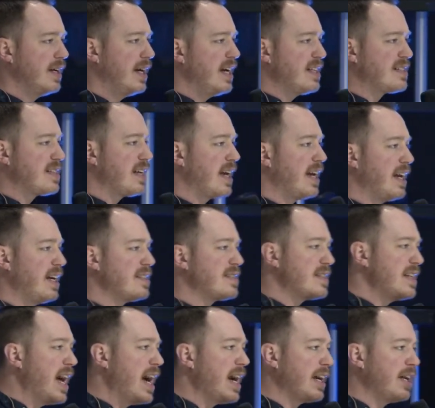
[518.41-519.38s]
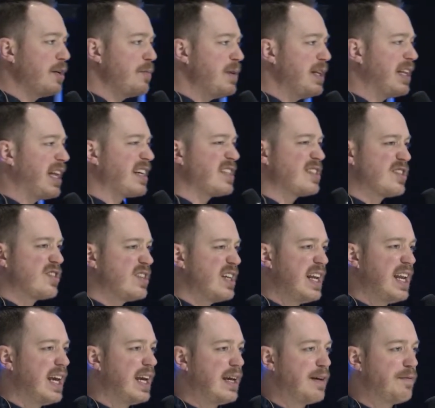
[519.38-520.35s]
It's like, it's not going to be like
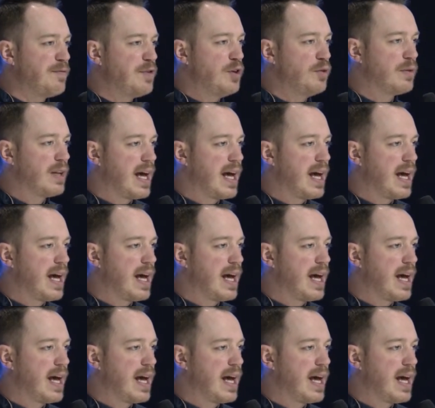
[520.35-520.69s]
sinning if you